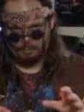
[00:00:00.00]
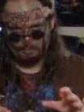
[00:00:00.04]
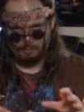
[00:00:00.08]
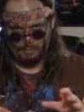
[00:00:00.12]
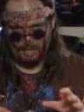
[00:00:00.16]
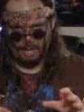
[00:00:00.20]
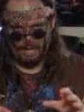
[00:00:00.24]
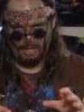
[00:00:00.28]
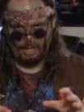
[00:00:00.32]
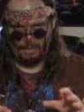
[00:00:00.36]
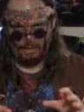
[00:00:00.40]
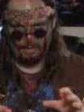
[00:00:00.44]

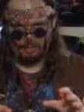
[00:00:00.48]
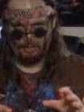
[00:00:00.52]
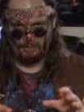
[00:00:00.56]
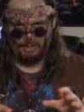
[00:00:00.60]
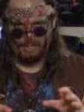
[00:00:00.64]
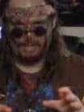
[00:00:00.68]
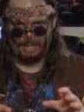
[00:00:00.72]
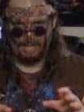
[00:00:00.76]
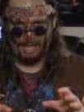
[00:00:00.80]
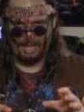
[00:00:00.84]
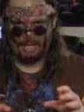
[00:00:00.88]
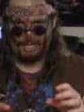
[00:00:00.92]
Make your
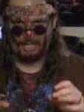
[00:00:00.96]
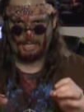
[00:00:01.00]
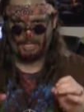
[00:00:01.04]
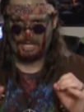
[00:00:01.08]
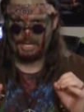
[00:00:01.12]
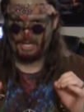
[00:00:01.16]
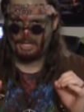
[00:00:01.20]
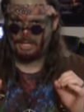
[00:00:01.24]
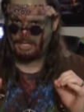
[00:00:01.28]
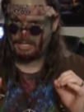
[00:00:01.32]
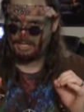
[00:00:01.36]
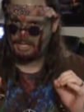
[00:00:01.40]

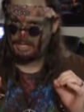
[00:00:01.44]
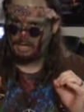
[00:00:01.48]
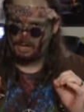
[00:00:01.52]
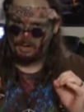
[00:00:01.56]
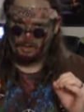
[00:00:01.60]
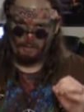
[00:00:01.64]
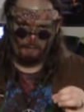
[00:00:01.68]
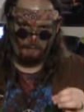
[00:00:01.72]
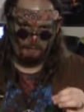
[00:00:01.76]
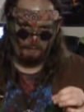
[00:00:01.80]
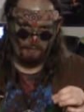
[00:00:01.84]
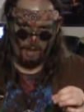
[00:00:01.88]
selections.
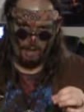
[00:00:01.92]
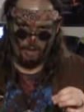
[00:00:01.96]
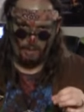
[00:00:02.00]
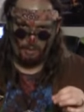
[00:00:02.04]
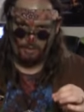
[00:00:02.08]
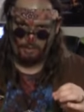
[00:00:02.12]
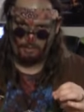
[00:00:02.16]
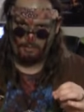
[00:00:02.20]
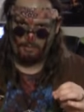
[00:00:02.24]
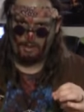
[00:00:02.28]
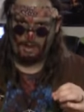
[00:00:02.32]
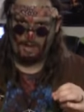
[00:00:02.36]

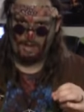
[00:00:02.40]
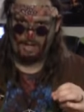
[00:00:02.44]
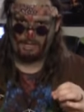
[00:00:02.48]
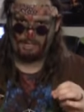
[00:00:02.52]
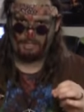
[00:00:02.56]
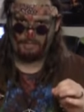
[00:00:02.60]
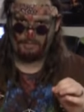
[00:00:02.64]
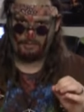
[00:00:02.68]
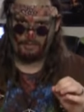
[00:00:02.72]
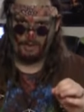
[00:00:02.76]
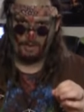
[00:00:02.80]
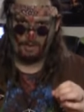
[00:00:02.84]
Vote
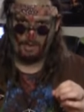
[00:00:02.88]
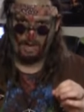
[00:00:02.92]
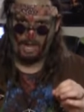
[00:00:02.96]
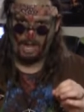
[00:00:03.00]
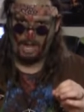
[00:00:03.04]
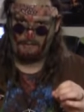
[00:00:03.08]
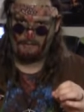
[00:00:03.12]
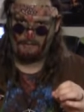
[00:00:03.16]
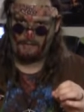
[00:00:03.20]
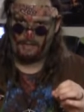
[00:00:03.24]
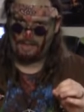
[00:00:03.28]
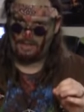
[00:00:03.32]
much, vote
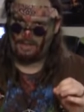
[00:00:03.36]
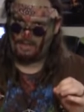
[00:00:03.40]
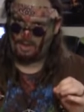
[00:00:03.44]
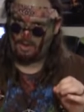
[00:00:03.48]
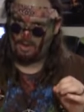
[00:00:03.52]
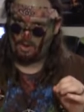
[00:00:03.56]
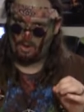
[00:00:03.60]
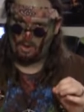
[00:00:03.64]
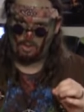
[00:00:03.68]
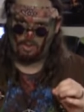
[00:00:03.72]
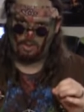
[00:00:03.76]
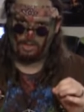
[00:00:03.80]
often.
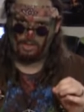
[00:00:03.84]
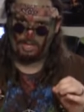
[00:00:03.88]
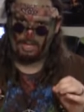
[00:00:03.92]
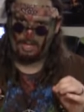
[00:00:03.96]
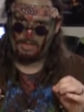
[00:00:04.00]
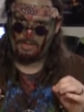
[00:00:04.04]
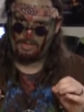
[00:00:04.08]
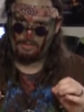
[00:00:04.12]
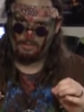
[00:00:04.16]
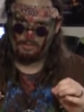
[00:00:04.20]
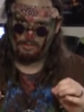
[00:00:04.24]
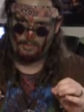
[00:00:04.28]
There are
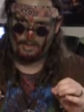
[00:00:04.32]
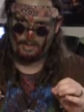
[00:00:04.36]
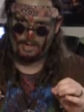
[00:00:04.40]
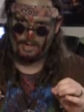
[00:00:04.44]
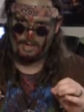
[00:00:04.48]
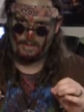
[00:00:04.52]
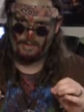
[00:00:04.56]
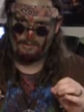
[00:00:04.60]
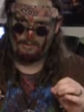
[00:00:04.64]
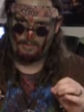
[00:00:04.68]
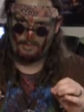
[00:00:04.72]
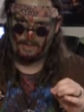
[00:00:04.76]
only
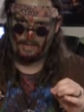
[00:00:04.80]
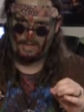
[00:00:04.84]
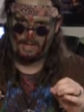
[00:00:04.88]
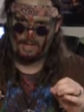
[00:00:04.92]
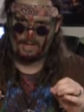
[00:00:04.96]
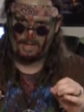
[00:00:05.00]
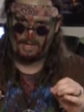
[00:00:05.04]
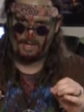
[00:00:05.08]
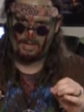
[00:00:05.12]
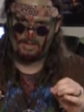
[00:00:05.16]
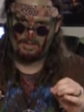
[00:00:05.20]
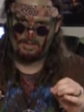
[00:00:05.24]
three
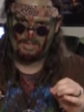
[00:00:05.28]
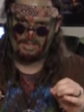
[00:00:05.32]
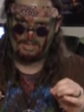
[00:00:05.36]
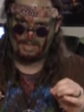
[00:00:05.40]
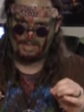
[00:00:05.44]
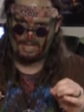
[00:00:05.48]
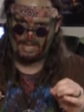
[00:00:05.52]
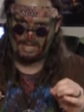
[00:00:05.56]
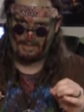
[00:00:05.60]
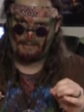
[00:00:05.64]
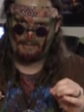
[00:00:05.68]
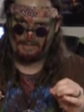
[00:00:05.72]
videos
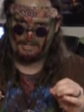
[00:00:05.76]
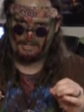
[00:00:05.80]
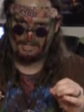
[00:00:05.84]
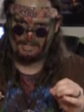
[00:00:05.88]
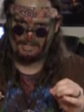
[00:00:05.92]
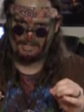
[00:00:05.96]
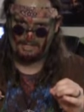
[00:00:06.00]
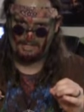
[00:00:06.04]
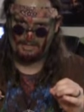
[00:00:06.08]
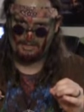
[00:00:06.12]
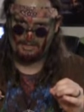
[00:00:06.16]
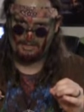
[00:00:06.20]
left
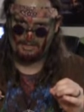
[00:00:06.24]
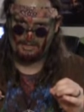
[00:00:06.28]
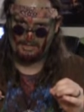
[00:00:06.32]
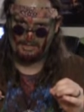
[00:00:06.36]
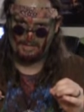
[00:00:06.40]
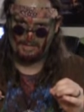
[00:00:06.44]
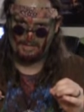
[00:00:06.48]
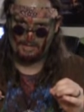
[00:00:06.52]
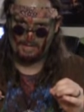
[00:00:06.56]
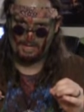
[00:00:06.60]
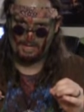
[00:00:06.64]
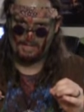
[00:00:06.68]
until the
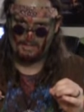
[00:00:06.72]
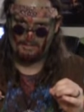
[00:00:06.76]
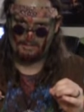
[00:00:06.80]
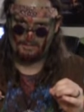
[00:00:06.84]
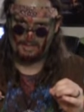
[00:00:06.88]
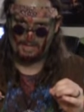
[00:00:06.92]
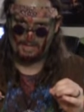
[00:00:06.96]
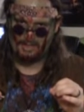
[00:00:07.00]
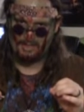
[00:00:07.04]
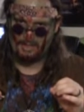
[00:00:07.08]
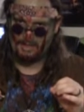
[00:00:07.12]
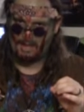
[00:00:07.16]

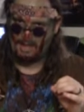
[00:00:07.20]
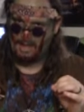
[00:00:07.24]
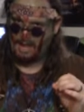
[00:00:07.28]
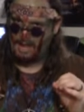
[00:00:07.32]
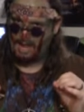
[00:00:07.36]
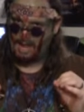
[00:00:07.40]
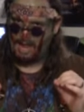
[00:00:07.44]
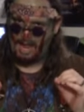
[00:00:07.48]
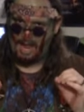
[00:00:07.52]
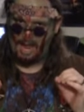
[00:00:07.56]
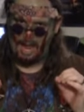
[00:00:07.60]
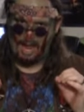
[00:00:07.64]
200th.
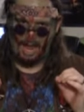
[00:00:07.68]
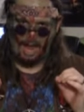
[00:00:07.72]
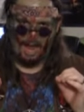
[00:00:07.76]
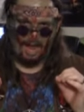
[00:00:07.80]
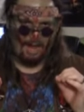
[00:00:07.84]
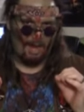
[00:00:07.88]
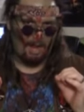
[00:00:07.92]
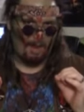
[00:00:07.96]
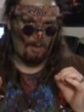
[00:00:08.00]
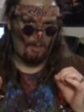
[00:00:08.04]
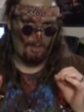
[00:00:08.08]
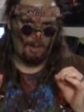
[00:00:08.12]

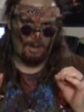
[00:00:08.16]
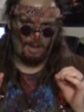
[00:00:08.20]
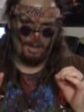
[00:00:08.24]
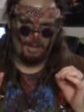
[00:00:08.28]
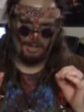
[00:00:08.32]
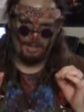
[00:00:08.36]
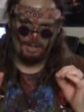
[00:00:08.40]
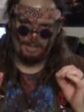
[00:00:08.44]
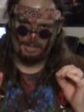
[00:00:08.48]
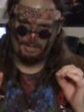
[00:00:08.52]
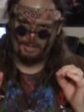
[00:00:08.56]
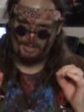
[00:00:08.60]
And I
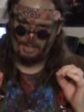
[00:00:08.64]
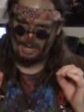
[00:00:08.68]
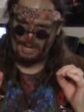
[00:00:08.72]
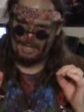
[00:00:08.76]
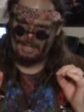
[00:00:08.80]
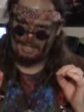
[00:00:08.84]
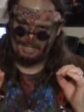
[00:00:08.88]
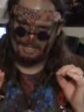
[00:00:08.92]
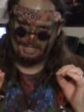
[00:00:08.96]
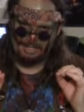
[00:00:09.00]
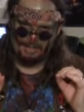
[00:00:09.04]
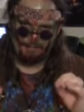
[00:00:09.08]
want you
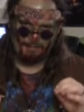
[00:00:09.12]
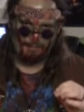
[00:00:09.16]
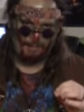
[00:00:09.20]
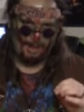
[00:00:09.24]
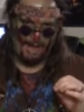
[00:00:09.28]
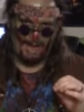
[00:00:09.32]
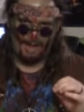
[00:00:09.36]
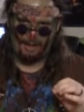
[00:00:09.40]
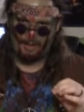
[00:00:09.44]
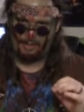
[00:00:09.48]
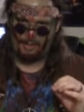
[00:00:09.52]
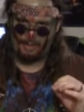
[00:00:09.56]
guys to just
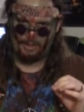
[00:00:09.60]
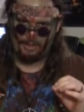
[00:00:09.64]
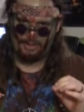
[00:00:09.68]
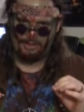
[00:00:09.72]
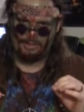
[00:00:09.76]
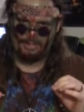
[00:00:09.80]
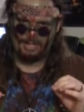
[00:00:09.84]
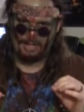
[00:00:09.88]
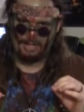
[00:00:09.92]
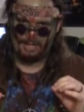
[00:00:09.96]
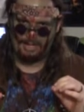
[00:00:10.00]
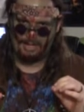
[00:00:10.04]
pound
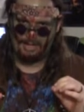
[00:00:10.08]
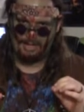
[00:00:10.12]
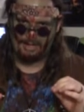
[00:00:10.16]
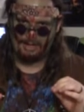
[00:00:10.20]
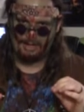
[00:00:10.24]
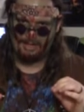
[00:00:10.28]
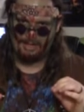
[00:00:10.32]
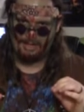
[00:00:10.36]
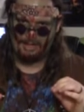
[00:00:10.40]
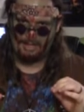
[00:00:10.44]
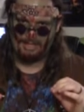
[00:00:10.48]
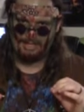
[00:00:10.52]
those
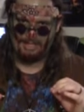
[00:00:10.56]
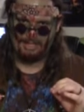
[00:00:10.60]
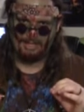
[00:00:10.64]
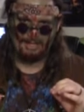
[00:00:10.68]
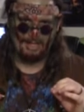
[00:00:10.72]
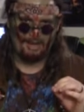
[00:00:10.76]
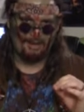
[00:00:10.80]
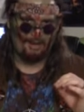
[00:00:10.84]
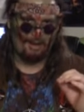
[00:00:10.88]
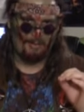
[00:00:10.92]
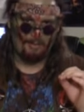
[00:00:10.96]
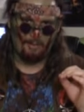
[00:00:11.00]
uh, things
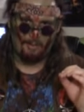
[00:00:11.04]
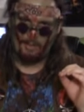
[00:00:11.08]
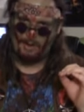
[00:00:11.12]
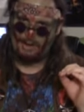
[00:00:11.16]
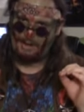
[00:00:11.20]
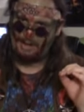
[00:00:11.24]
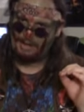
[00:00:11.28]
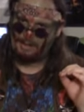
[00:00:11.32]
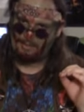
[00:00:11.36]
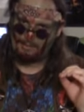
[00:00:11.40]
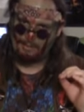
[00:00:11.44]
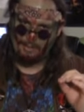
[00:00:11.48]
in there. I'm
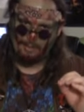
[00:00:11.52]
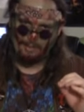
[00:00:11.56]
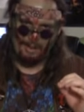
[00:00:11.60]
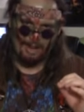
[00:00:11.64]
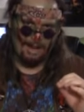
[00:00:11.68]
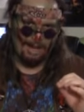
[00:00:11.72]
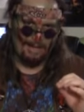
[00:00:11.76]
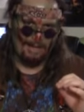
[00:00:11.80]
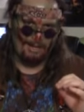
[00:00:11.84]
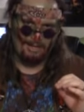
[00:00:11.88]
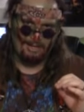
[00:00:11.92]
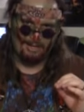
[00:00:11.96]
going to
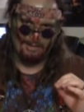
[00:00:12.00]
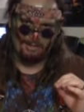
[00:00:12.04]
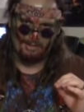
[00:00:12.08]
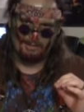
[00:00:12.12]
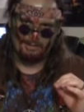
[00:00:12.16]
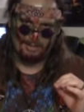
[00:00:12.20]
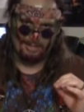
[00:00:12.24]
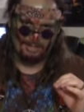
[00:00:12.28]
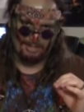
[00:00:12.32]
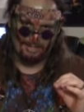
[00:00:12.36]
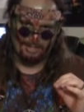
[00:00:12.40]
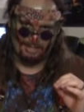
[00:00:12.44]
remind you
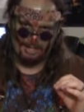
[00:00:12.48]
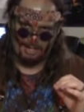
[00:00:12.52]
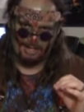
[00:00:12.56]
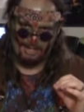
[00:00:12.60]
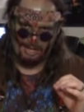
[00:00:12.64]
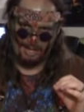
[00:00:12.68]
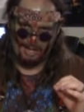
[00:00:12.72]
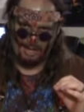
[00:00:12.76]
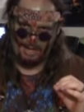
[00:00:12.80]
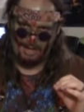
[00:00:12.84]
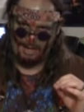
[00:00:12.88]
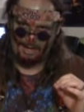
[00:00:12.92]
as much as I
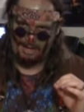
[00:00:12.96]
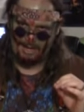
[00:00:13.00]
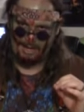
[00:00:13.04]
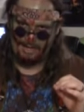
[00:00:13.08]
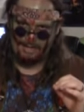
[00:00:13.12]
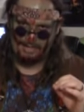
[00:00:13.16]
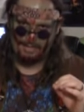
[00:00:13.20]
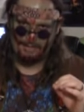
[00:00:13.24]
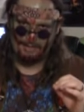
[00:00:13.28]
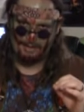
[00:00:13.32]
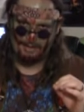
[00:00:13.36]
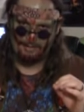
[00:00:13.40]
can
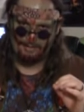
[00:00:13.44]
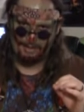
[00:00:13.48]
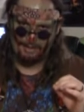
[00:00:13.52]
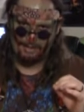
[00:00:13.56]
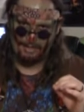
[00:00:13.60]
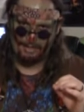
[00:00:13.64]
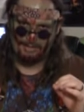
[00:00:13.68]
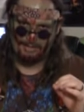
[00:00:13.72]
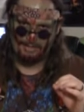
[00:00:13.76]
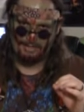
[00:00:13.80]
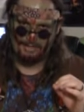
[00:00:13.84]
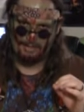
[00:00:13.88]
in each of my
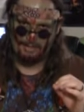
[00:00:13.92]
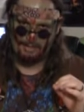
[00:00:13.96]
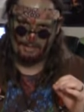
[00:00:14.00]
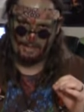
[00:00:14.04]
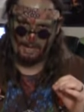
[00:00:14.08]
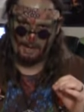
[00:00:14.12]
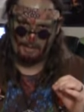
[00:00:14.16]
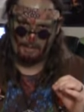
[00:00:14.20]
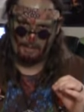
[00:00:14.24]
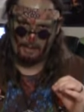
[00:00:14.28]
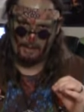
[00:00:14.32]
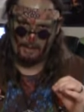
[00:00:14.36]
videos
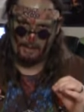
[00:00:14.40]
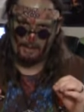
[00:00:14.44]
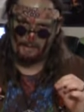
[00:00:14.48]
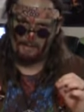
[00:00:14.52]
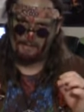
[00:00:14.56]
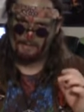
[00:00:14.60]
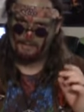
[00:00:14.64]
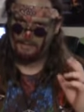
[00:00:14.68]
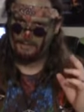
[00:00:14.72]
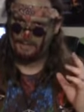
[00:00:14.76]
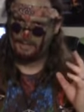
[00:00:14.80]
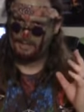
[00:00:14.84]
coming up
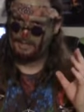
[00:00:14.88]
here.